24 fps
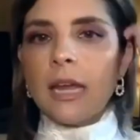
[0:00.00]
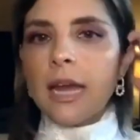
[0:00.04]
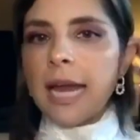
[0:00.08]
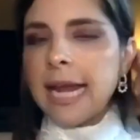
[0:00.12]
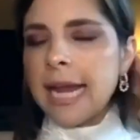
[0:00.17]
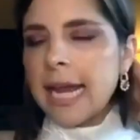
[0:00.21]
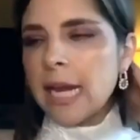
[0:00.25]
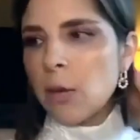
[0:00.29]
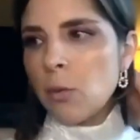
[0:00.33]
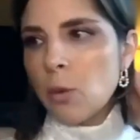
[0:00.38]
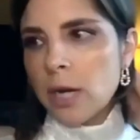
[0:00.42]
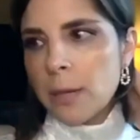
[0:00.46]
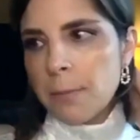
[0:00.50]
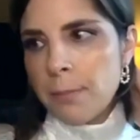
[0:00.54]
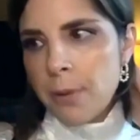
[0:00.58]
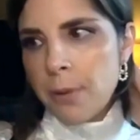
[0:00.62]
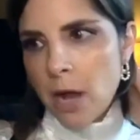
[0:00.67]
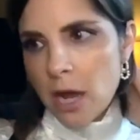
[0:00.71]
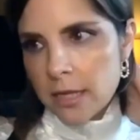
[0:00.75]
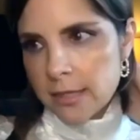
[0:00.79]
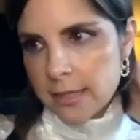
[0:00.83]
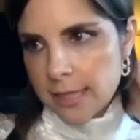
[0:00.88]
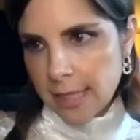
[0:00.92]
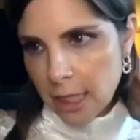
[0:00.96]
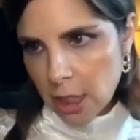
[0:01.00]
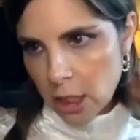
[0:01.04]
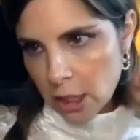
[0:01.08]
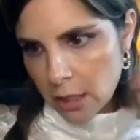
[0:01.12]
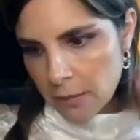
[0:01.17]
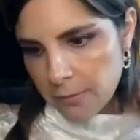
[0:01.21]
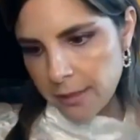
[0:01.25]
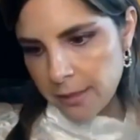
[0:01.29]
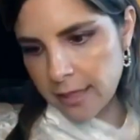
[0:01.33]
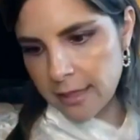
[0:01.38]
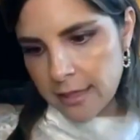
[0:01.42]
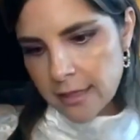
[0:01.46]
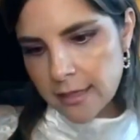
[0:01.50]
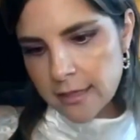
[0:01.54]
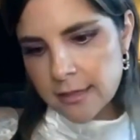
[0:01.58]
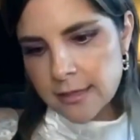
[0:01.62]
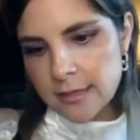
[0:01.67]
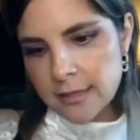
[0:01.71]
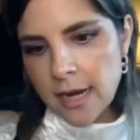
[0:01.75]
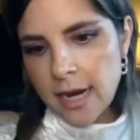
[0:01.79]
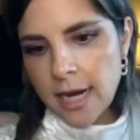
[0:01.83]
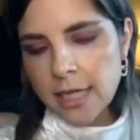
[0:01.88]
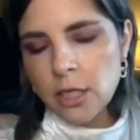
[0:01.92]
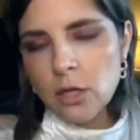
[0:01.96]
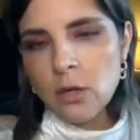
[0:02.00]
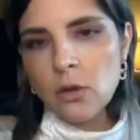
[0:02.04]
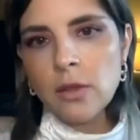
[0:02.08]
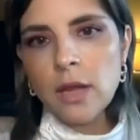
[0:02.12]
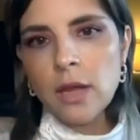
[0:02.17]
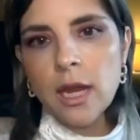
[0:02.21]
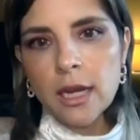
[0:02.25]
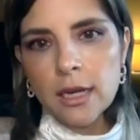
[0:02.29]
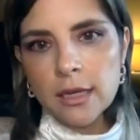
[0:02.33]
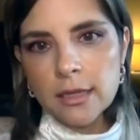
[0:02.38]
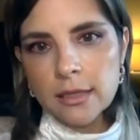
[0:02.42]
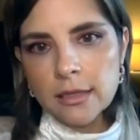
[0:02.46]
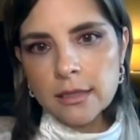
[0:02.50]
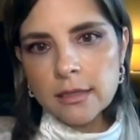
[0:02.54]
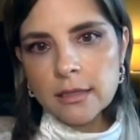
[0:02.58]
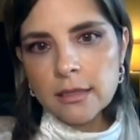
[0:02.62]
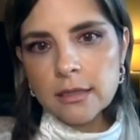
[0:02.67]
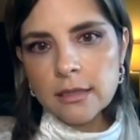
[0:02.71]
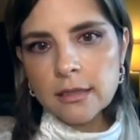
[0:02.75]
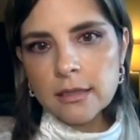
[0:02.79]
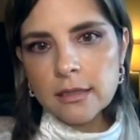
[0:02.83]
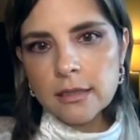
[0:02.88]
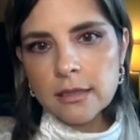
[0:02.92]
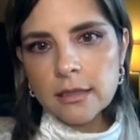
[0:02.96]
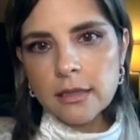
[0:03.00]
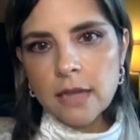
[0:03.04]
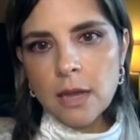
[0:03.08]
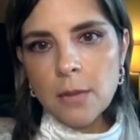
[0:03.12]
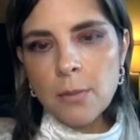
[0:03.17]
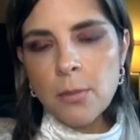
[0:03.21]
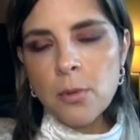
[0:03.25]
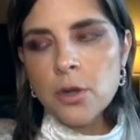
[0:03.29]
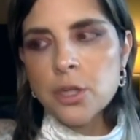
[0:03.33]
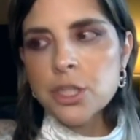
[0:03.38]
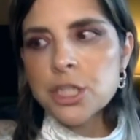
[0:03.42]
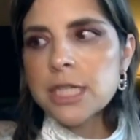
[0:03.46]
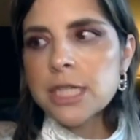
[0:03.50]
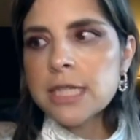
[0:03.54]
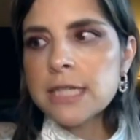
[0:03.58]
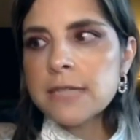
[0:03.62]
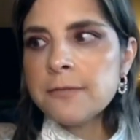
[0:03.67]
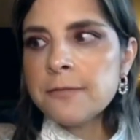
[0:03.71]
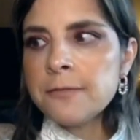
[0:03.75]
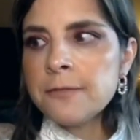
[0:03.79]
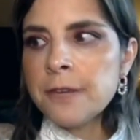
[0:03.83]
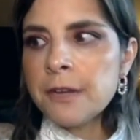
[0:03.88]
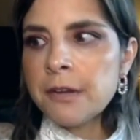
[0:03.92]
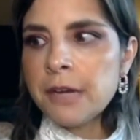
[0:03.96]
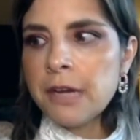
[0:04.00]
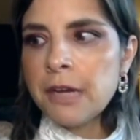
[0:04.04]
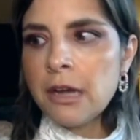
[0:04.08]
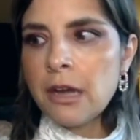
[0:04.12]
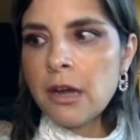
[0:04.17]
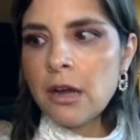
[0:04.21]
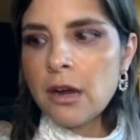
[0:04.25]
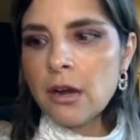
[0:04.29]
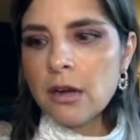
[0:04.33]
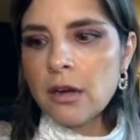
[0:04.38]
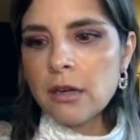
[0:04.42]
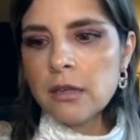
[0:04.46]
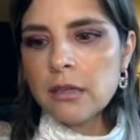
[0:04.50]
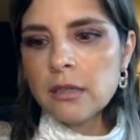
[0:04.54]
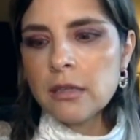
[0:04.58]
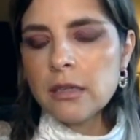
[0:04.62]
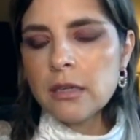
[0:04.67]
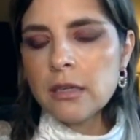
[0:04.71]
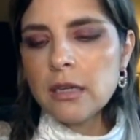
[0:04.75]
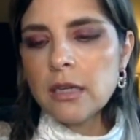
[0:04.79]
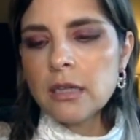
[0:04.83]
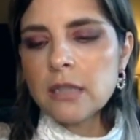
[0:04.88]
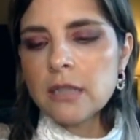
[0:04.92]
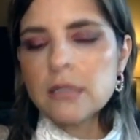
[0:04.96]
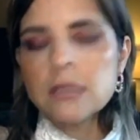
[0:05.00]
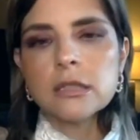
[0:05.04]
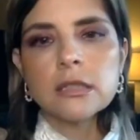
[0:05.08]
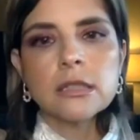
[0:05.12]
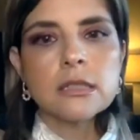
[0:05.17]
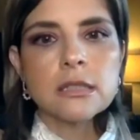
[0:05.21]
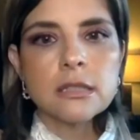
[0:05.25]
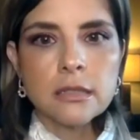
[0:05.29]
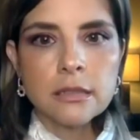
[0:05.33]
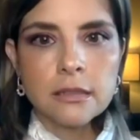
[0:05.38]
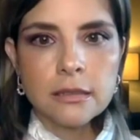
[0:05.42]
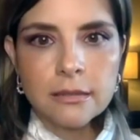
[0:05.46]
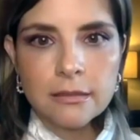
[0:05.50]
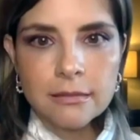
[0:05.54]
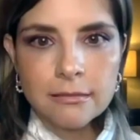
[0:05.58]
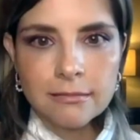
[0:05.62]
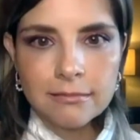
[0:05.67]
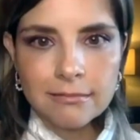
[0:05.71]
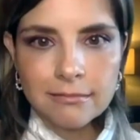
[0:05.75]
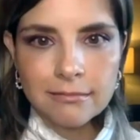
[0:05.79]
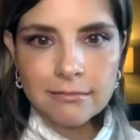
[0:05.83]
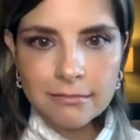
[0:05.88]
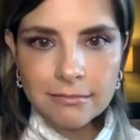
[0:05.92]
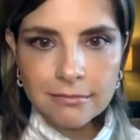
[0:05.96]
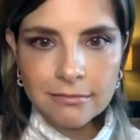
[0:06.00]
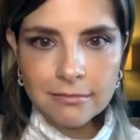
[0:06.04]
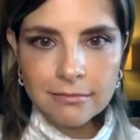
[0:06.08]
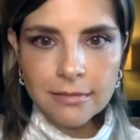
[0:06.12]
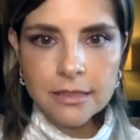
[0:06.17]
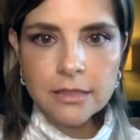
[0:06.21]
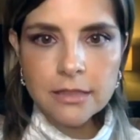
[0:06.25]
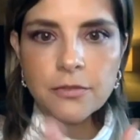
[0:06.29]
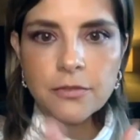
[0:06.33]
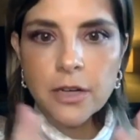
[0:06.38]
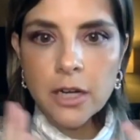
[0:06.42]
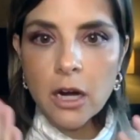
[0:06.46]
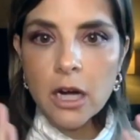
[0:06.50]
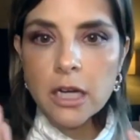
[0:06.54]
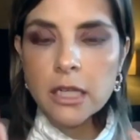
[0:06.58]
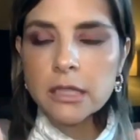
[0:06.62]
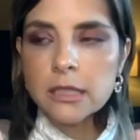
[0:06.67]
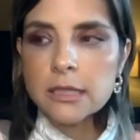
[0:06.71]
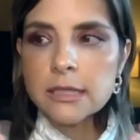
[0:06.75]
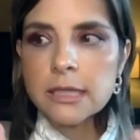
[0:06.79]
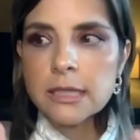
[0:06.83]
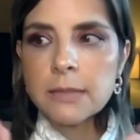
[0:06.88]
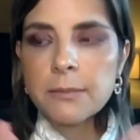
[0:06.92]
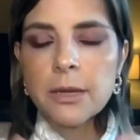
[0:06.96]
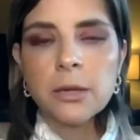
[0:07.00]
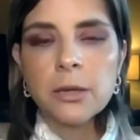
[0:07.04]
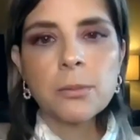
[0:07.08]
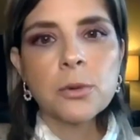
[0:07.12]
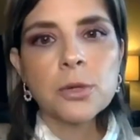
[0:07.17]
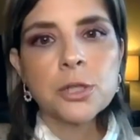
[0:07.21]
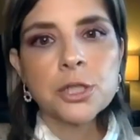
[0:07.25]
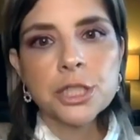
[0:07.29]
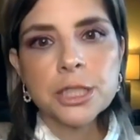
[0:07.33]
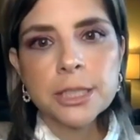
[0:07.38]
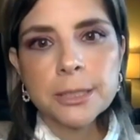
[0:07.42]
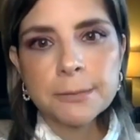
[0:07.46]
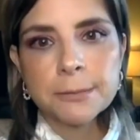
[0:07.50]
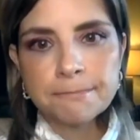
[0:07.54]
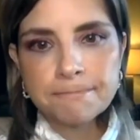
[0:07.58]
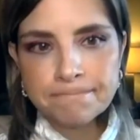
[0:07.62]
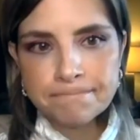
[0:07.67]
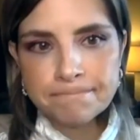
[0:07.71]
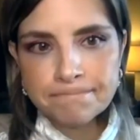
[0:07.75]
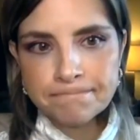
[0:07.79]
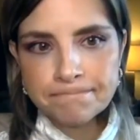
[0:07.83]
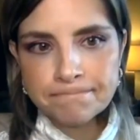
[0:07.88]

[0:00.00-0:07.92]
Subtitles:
I kind of want to pause here because I know that abortion is very hard. To listen. It's very hard to listen about abortion.